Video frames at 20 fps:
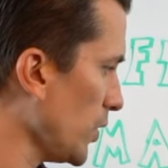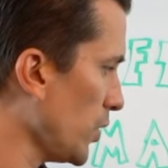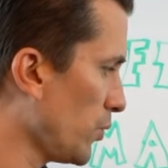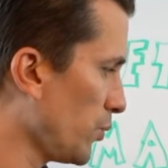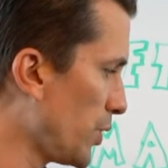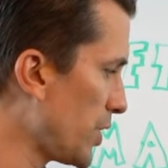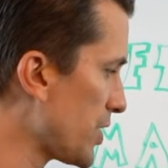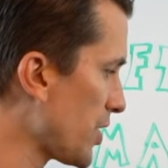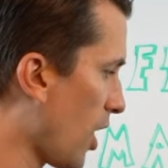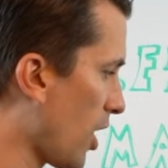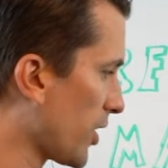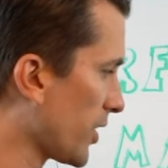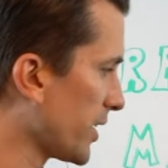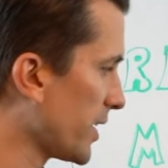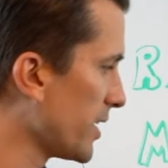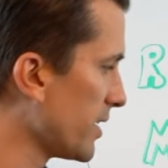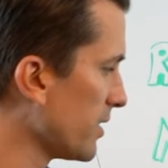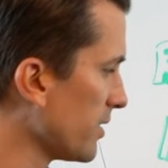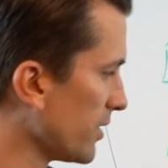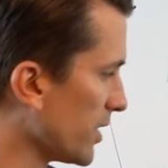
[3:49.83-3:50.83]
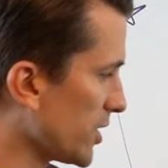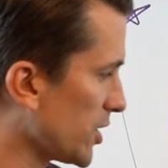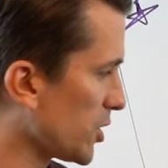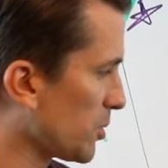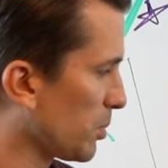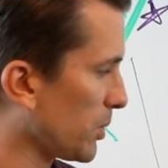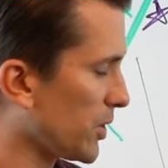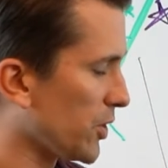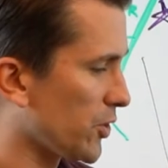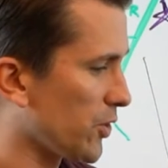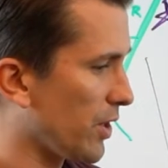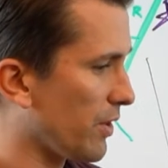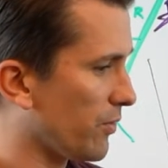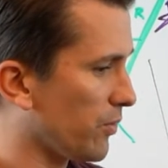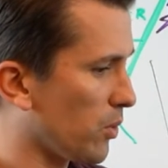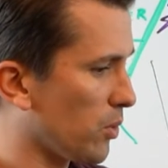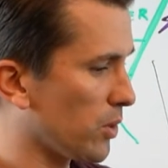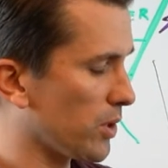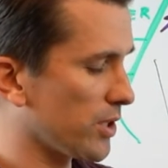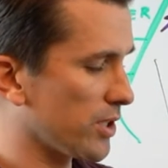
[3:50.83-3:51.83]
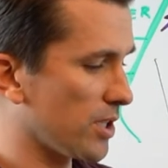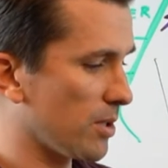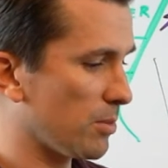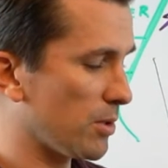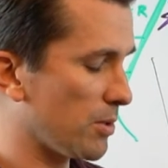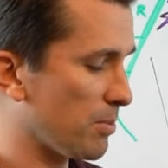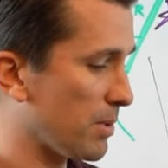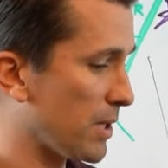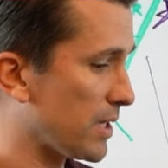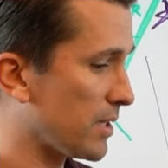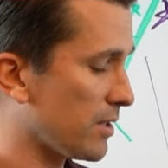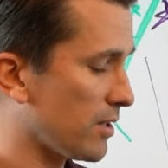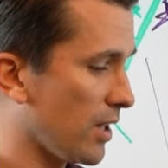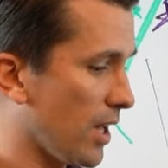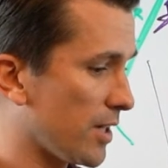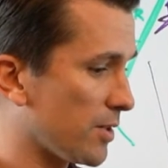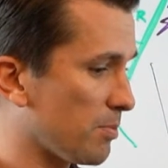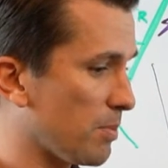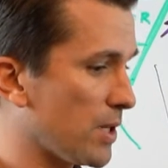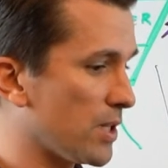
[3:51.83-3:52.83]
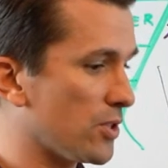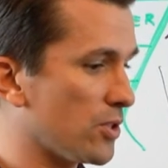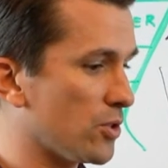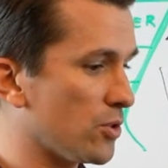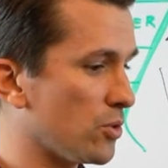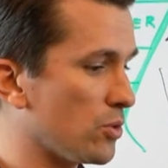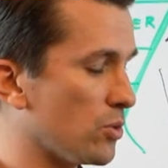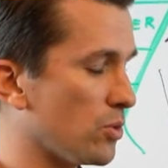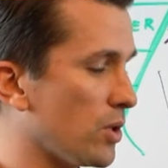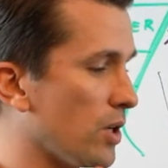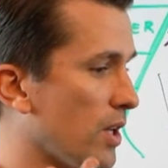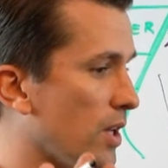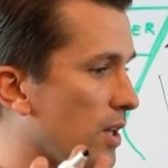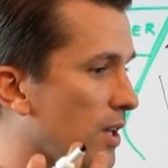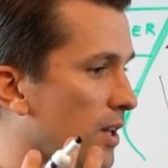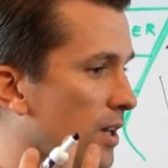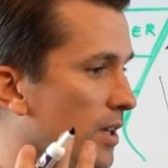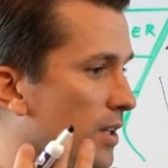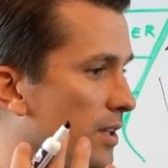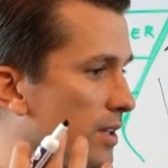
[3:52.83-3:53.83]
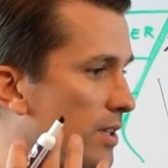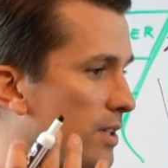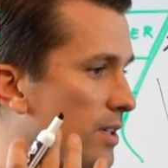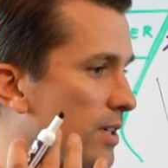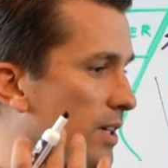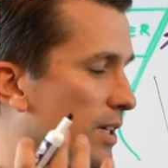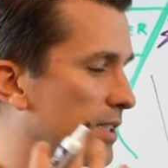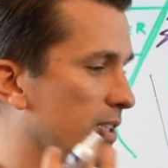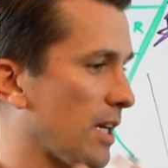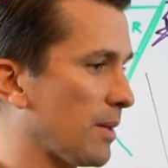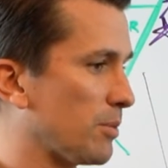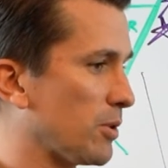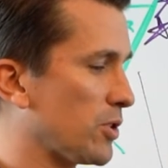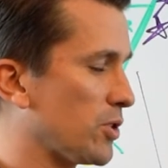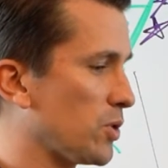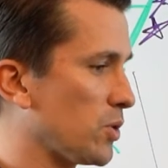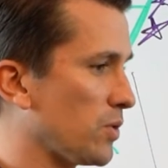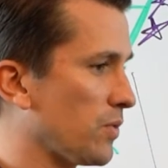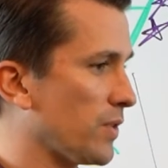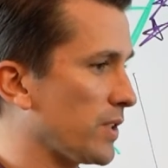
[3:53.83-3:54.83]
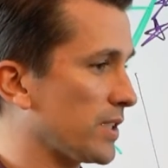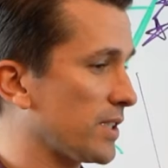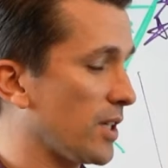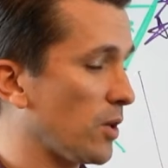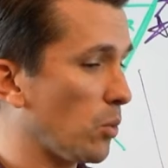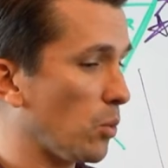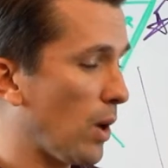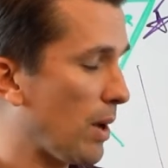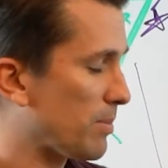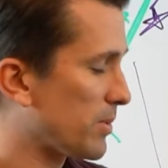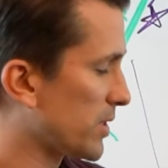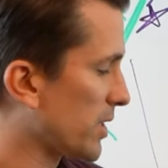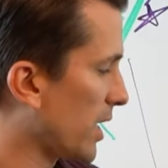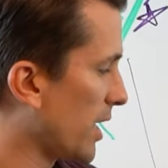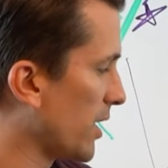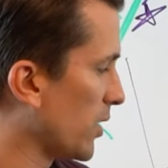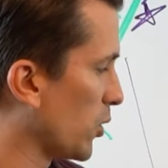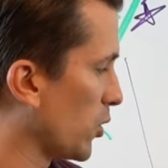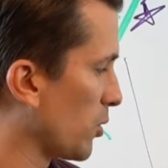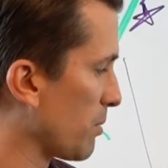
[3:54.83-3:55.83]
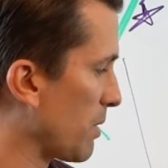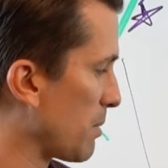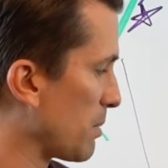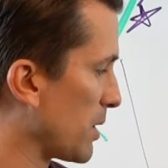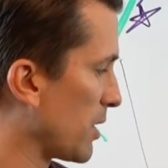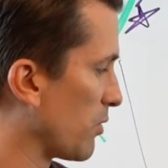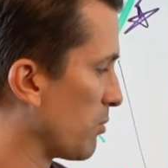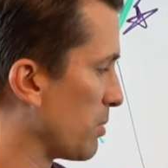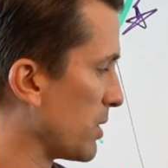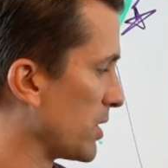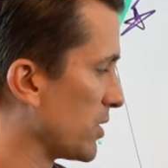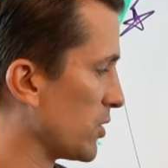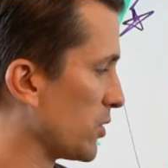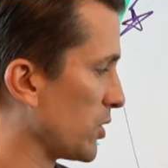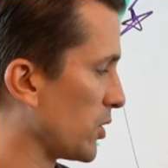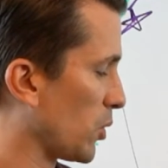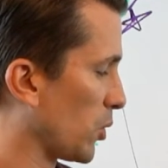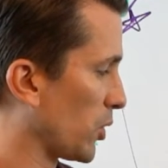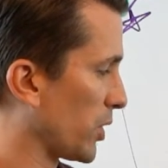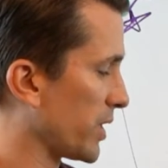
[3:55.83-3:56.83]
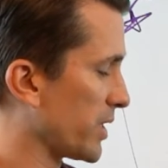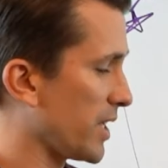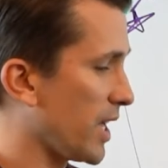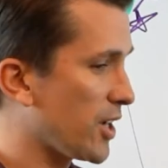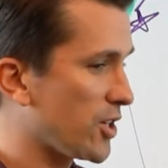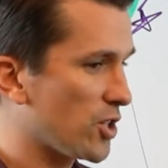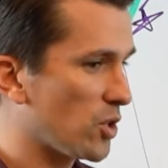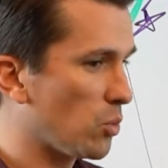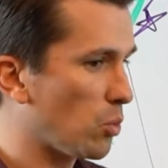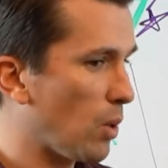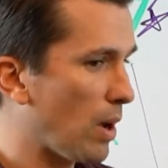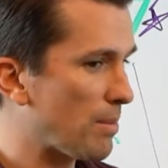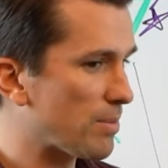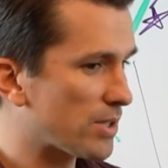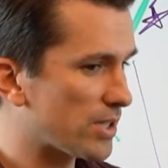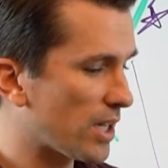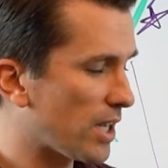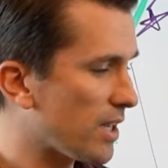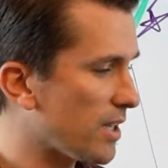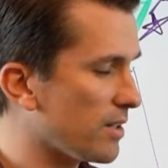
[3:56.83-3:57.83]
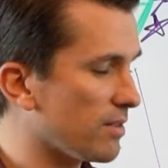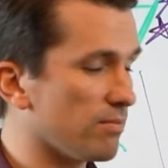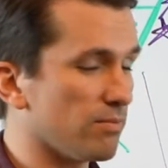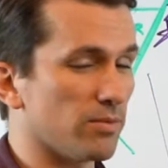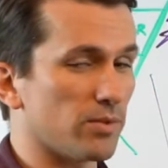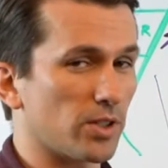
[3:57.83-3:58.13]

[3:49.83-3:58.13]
Retargeting, this is pretty straightforward. Somebody has been to the accepted student visit day website, or maybe they've been to the orientation website.